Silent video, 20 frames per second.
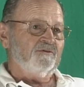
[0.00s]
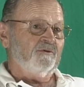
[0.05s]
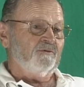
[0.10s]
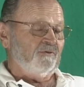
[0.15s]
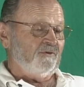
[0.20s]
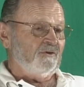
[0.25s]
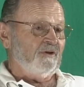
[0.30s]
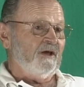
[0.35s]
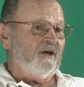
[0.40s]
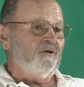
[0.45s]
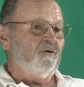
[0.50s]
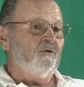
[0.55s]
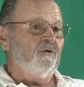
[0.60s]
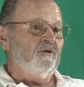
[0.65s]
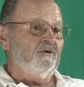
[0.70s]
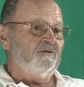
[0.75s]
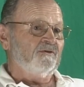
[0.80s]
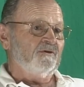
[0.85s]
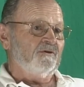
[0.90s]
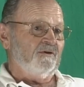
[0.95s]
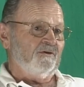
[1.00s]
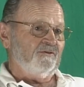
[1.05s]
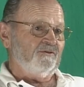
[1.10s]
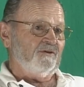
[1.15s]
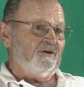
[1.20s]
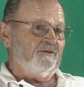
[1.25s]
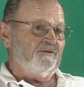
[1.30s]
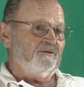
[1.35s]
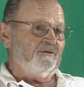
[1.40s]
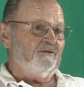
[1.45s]
There was a lot of oil derricks
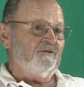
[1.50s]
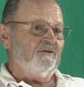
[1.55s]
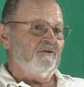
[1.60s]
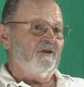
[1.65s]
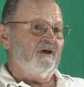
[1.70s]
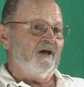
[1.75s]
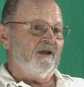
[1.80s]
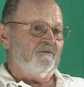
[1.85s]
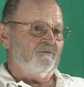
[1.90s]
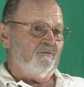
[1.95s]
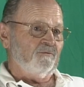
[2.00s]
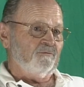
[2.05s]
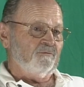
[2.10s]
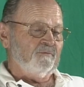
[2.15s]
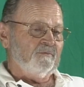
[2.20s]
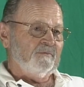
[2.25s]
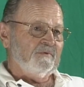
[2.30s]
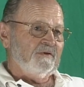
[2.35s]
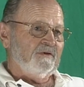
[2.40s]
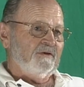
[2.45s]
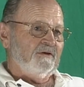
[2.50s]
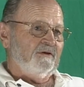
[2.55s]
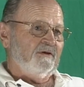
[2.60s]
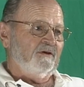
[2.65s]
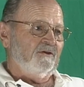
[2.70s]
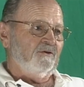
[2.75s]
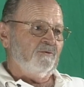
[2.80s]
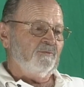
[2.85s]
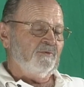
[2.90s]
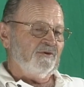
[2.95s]
out there, a lot of them.
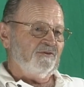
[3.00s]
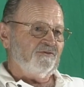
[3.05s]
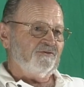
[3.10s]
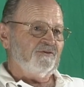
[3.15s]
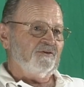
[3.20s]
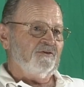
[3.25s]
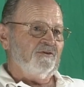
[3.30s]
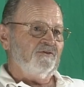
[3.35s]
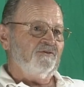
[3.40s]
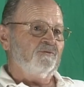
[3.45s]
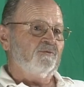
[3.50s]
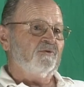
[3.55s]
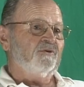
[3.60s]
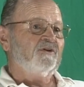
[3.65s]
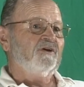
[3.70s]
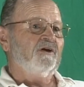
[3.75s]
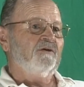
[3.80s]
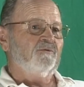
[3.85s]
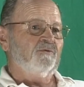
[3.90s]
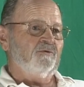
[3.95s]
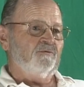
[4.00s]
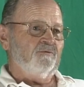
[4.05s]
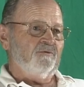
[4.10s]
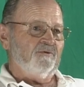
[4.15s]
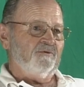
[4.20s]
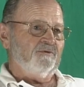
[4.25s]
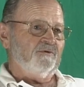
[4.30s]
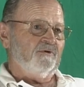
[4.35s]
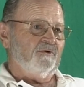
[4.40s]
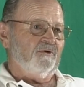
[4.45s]
And the beach cities were covered
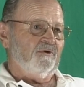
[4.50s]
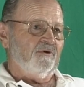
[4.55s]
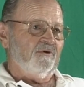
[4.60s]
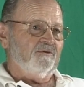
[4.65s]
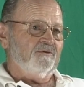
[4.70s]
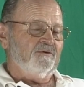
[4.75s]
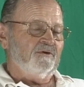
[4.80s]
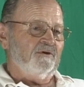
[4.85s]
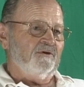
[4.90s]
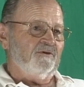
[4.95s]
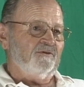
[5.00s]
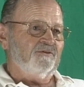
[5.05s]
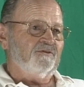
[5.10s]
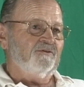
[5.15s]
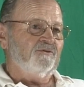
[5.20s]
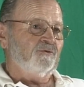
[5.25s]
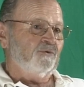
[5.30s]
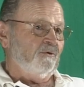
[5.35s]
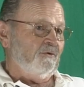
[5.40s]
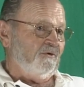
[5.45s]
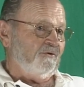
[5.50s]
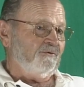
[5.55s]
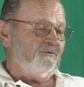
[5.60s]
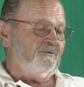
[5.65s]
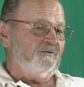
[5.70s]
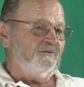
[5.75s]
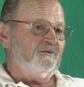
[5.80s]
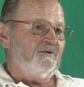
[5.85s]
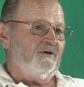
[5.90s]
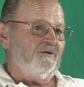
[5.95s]
with uh, oil derricks, and Torrance
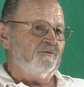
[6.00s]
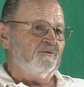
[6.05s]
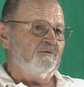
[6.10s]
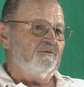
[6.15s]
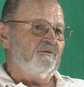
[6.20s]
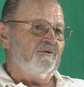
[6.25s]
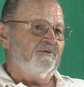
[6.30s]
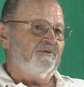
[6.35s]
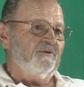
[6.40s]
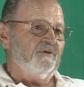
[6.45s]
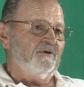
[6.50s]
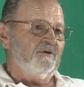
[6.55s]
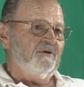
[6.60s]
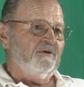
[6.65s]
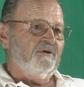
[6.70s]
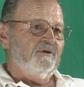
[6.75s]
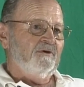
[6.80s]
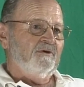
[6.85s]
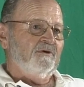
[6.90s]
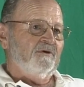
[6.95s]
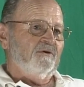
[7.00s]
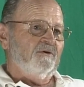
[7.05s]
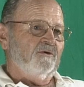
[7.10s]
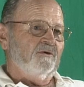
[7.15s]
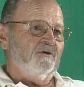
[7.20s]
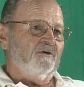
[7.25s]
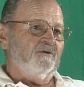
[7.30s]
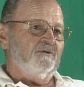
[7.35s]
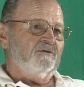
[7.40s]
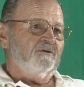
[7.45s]
was covered with uh,
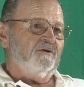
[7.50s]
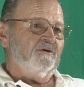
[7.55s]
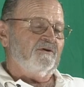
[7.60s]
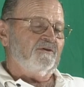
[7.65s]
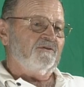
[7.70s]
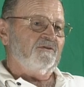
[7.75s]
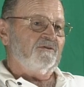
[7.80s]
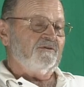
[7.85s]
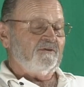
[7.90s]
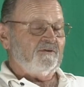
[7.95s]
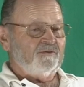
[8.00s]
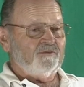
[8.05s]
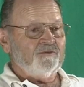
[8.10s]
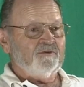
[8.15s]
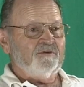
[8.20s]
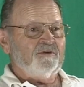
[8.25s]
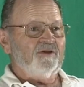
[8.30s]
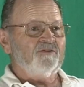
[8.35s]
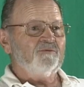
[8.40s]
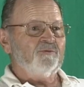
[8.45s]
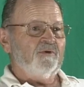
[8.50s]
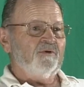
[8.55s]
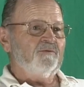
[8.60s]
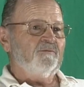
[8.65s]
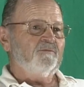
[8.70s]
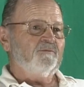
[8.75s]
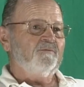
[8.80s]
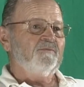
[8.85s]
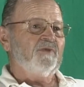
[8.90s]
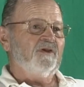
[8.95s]
oil derricks. And so that's what,
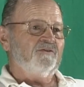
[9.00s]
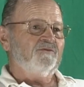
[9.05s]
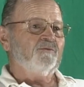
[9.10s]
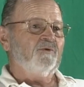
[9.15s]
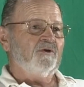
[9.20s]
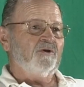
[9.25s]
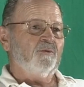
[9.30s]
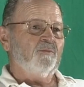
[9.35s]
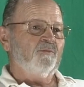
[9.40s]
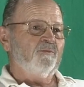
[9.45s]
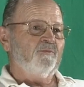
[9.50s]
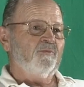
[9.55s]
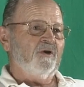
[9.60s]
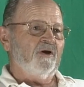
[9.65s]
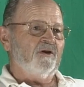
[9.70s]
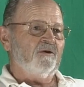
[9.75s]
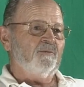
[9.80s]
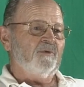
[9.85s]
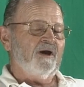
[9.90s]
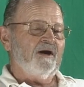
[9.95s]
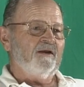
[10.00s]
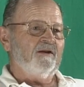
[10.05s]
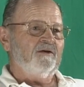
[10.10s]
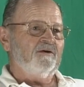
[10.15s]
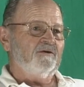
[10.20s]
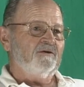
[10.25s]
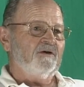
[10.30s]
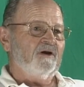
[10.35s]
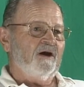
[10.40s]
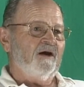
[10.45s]
that's what brought them out of
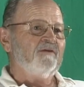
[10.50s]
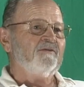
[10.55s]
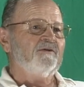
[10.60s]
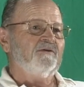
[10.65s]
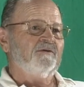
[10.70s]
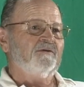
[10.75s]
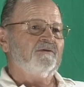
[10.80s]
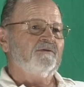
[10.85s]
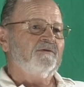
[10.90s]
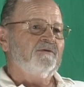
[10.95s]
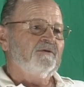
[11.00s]
here. Out here.